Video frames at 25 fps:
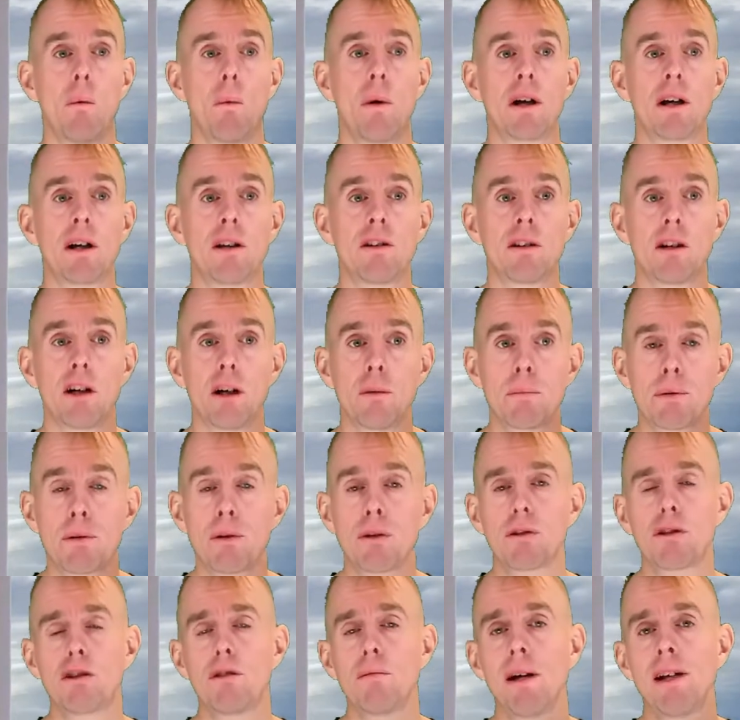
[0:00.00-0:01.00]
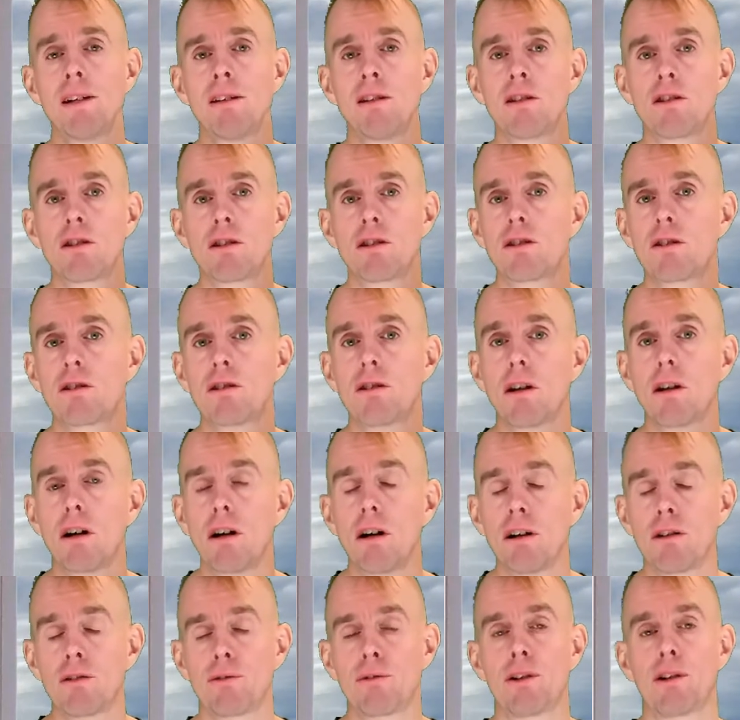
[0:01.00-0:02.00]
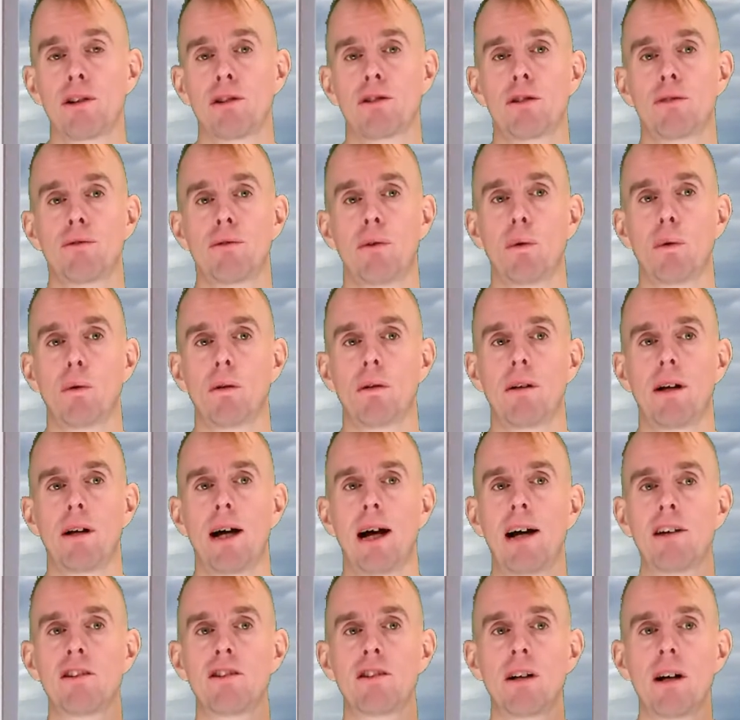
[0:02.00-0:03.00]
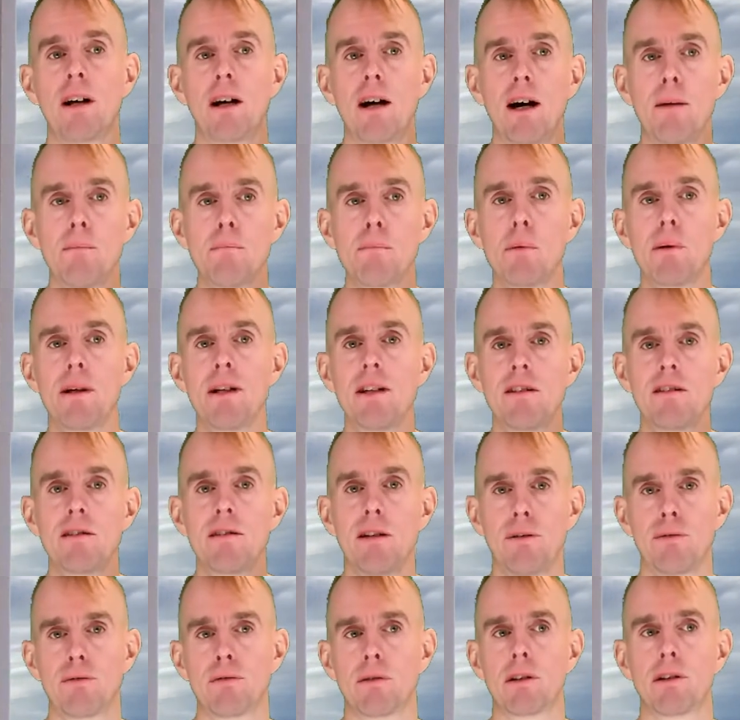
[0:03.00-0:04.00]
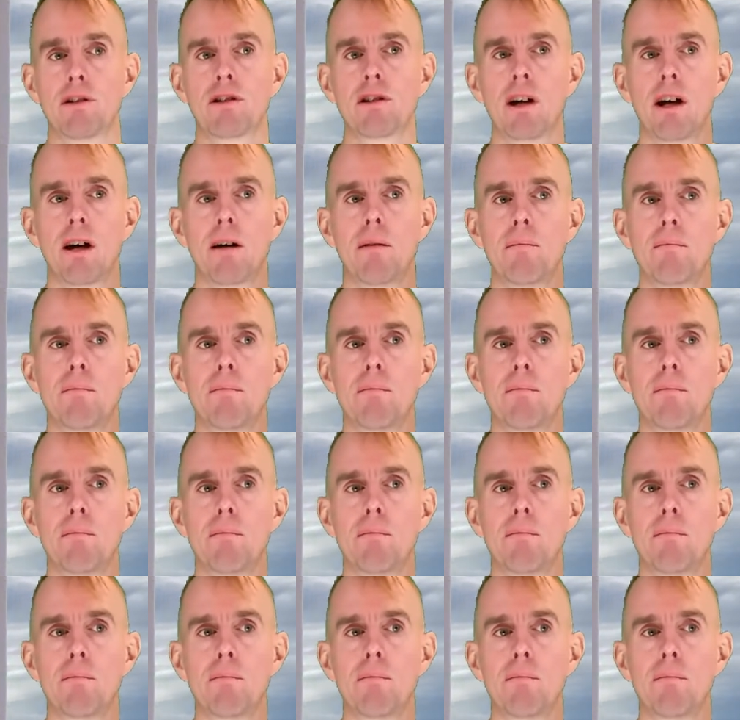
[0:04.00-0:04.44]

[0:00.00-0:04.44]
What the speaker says: We're going to approximate it first of all as an upwind difference